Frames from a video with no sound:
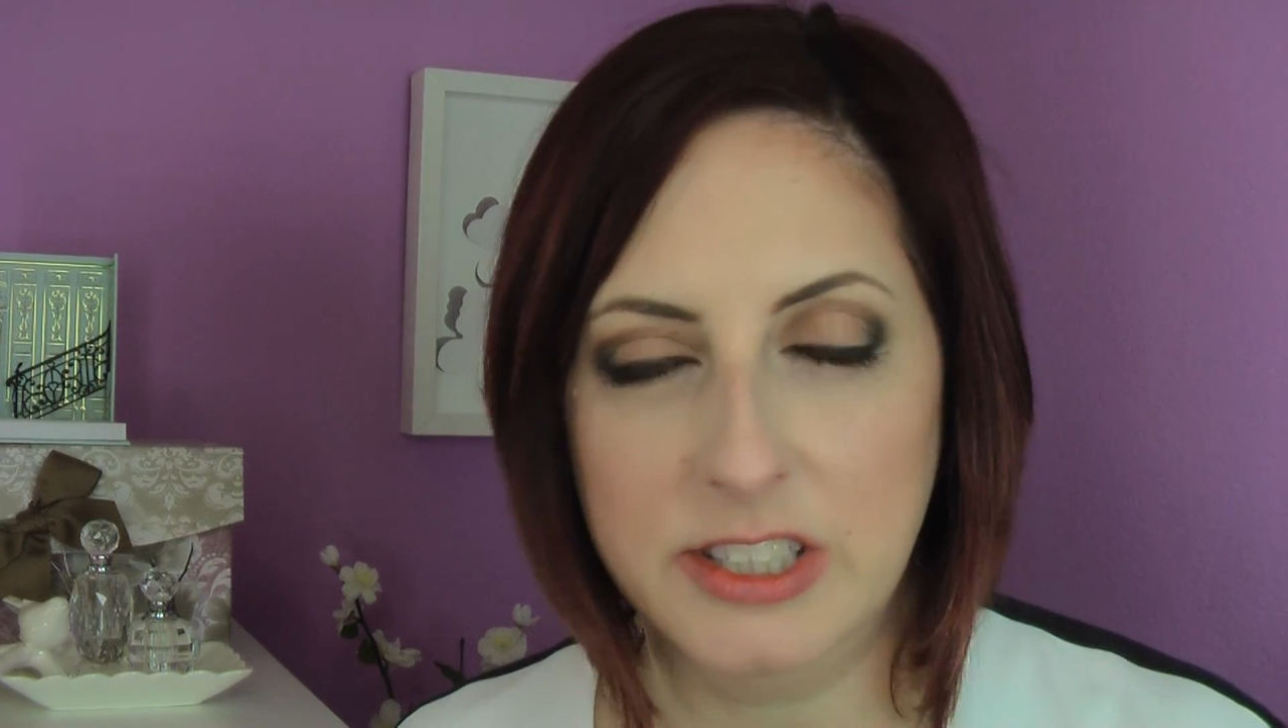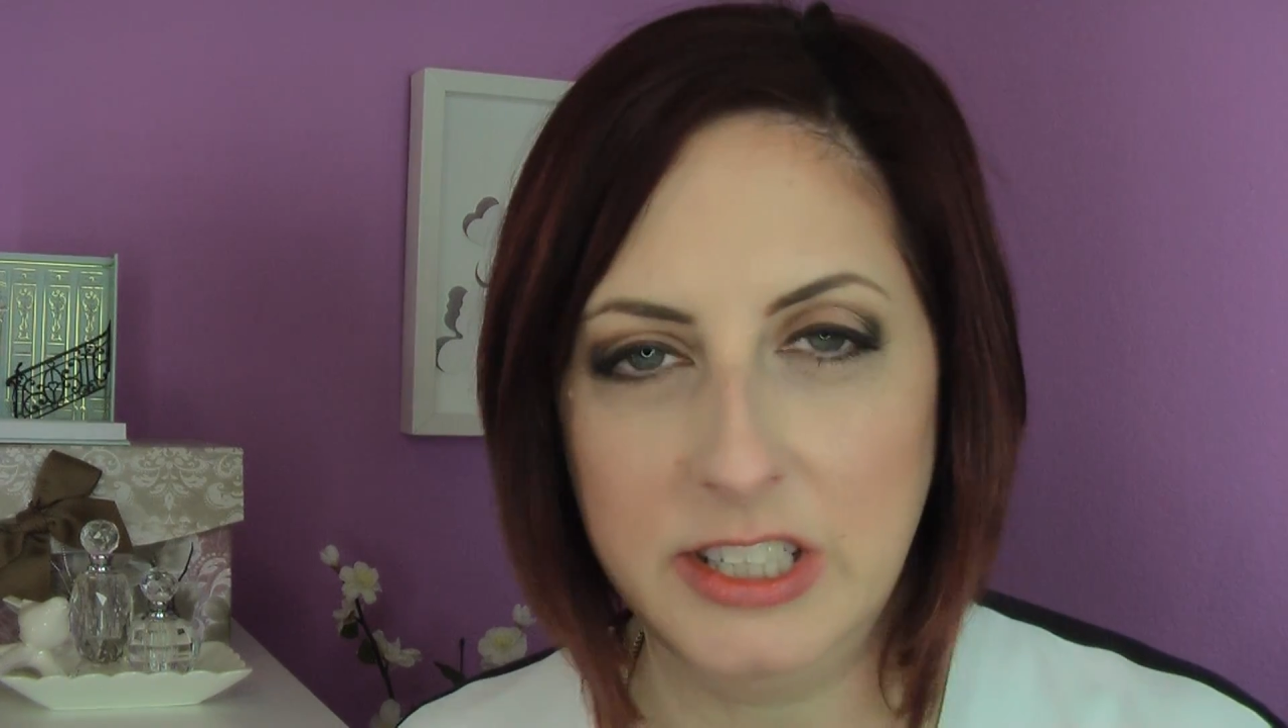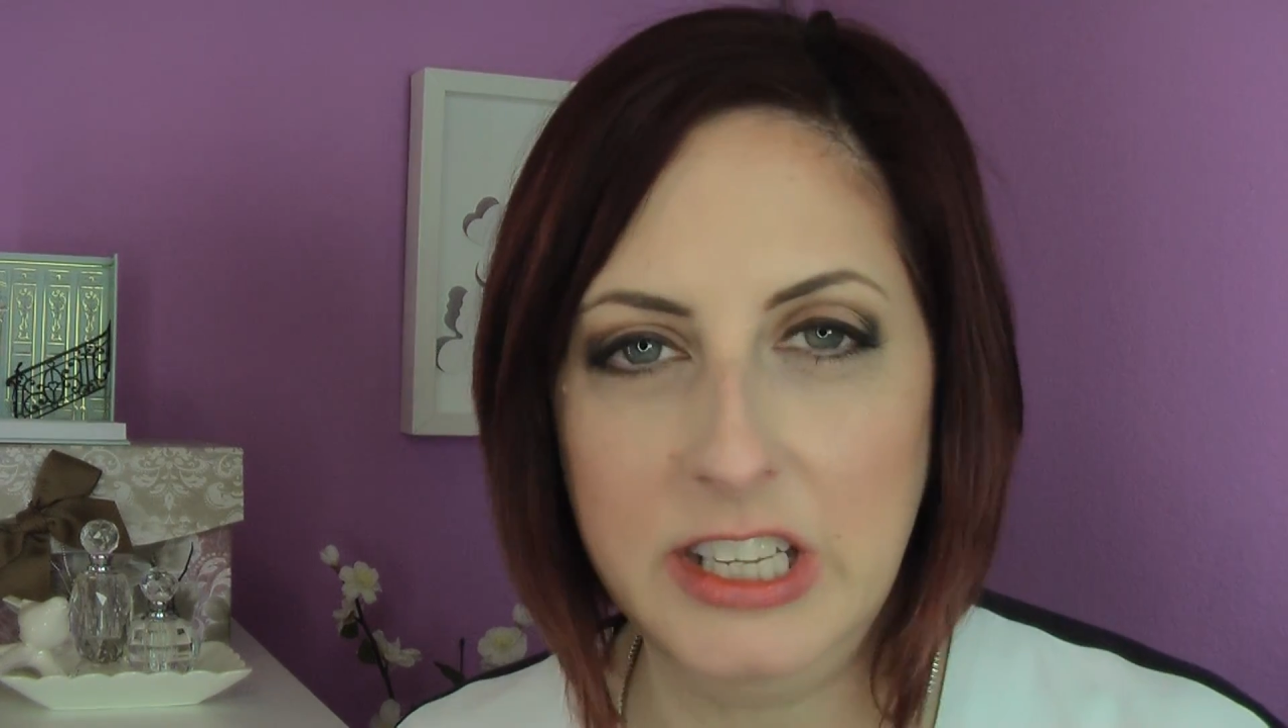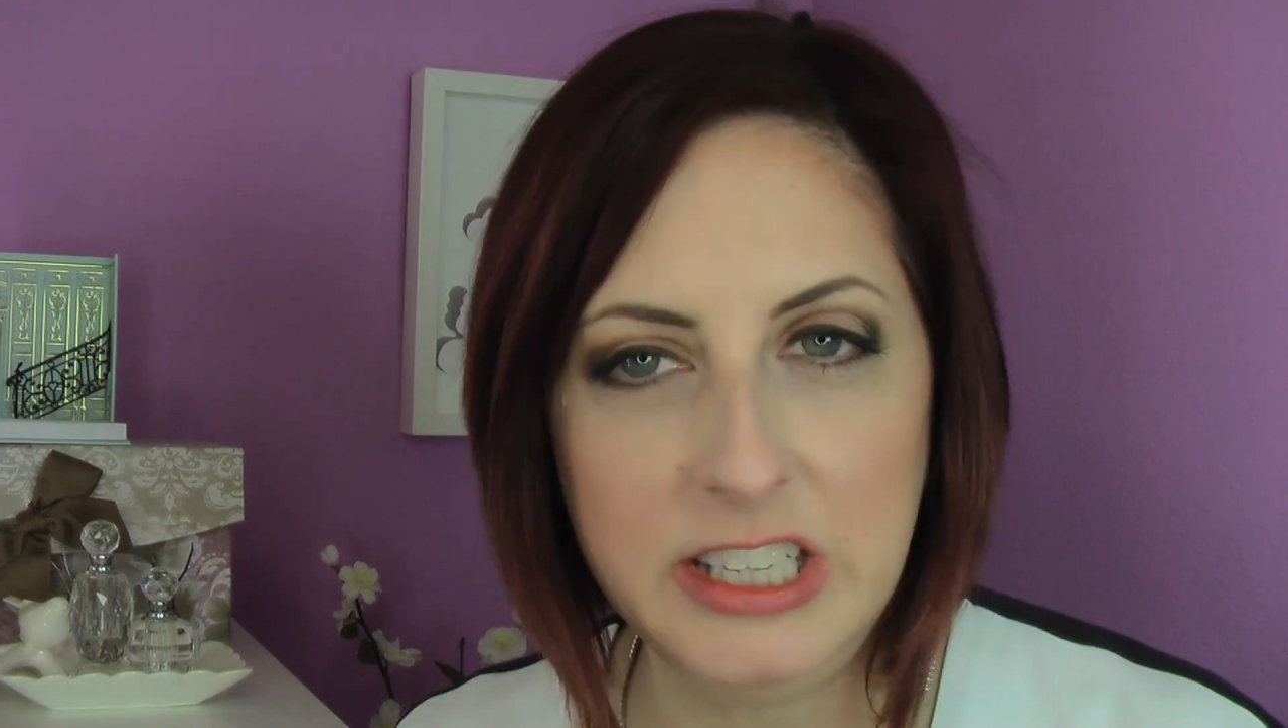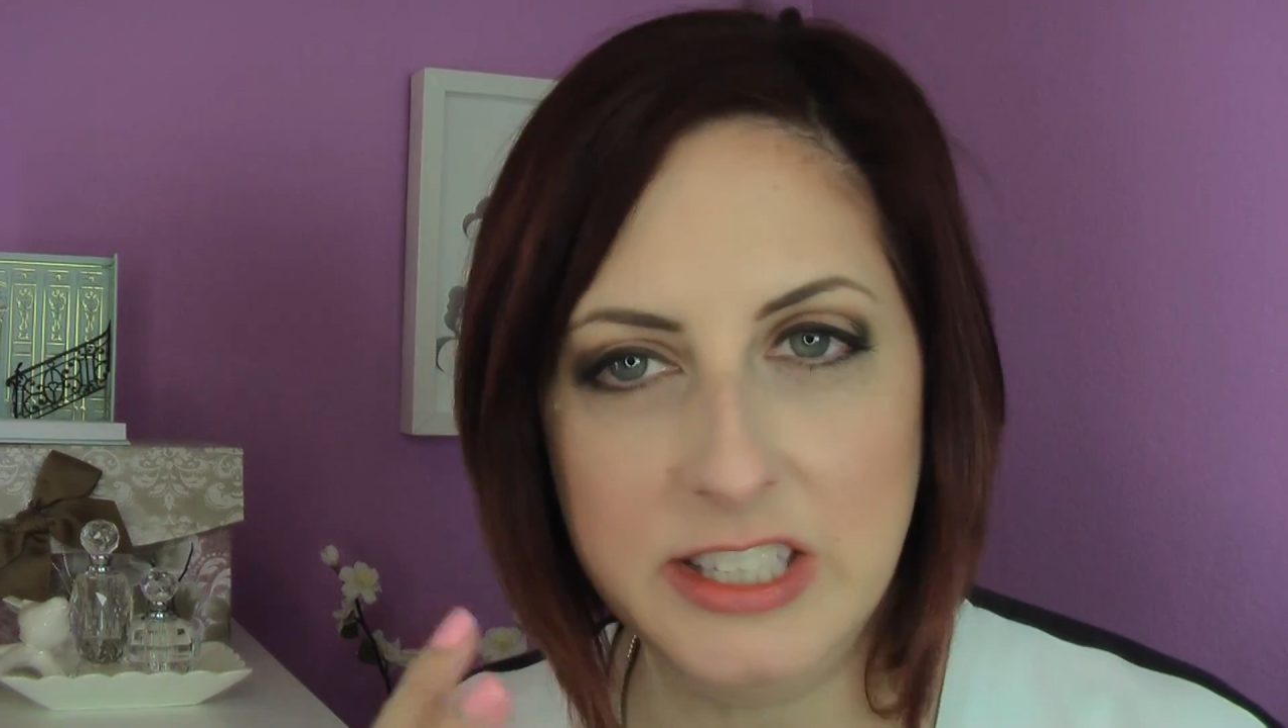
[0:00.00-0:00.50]

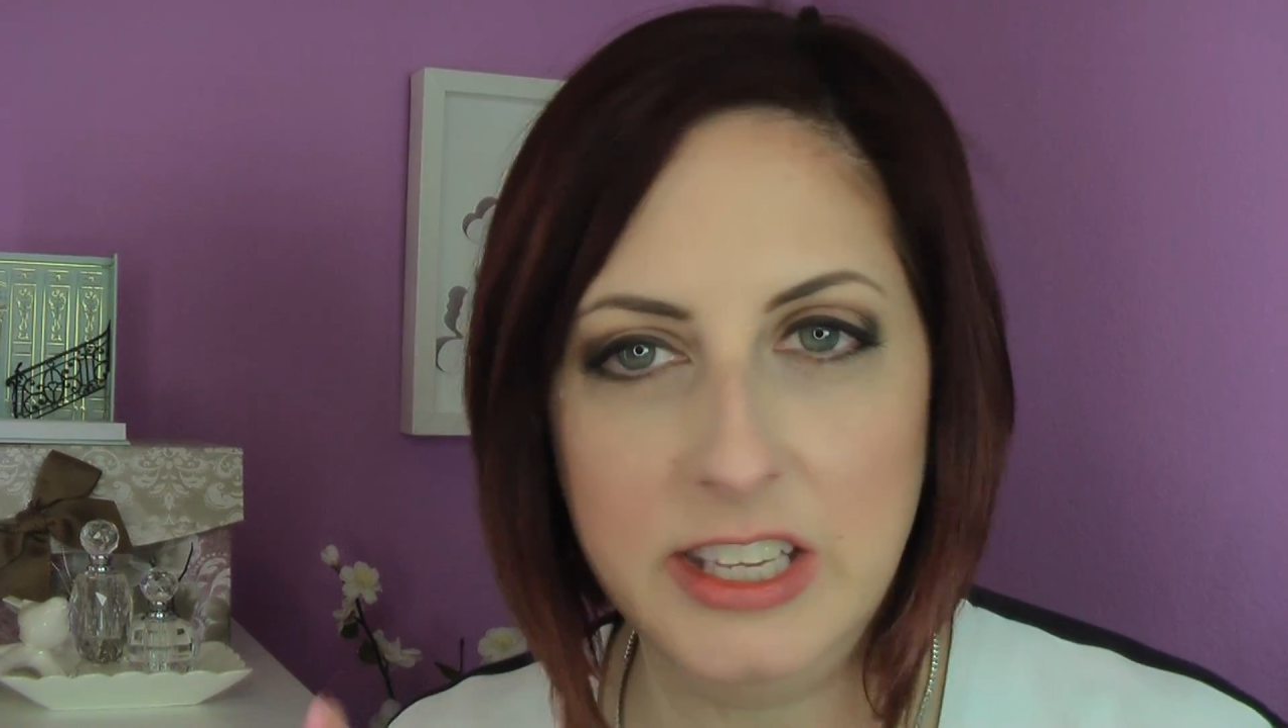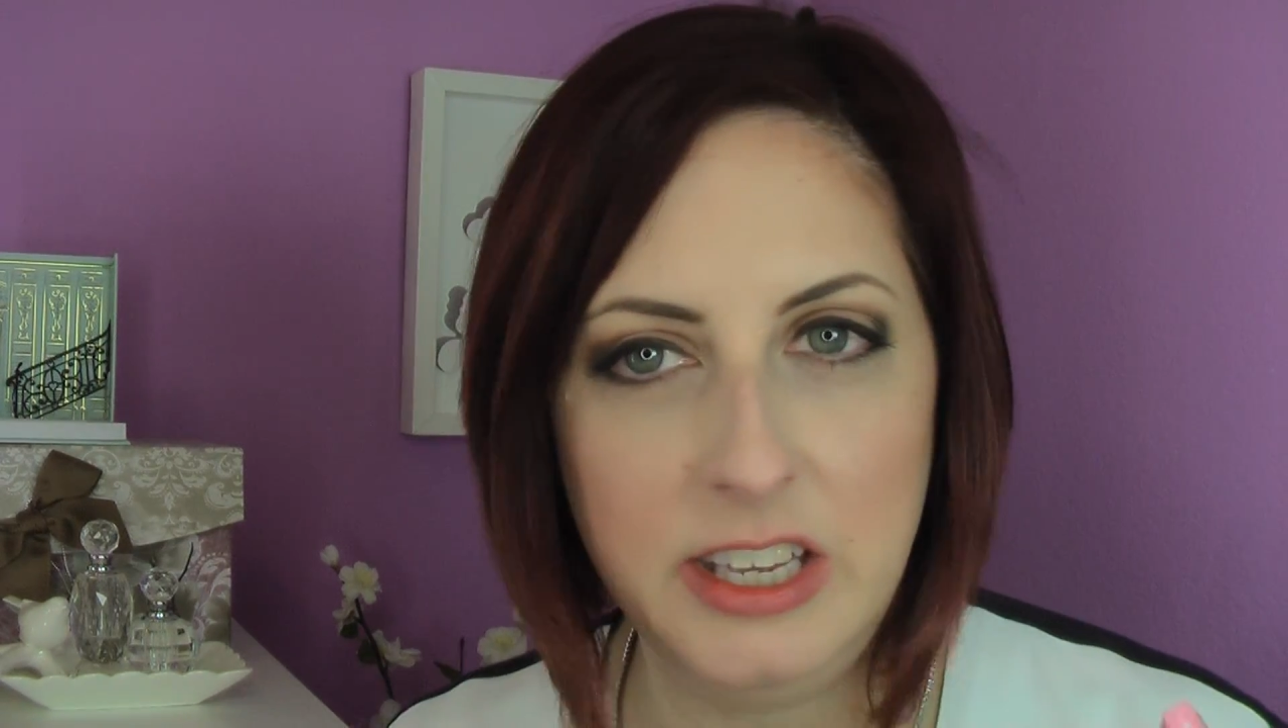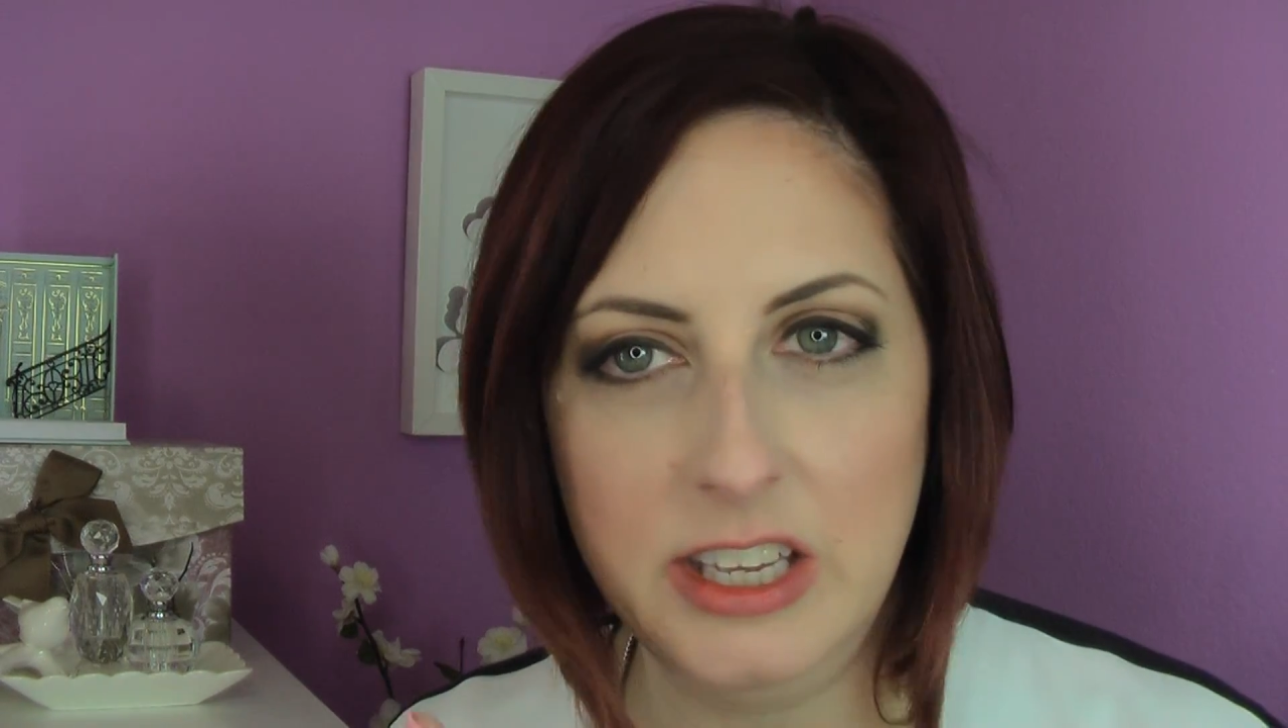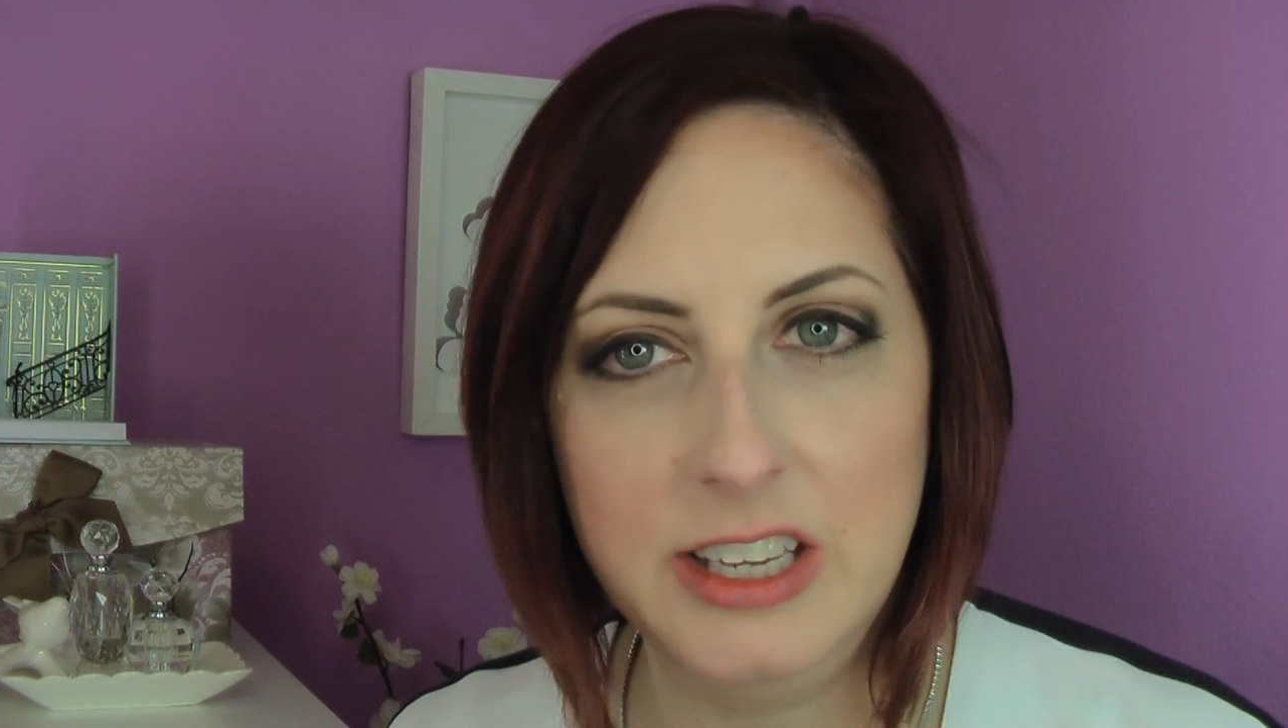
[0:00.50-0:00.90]
sneezy.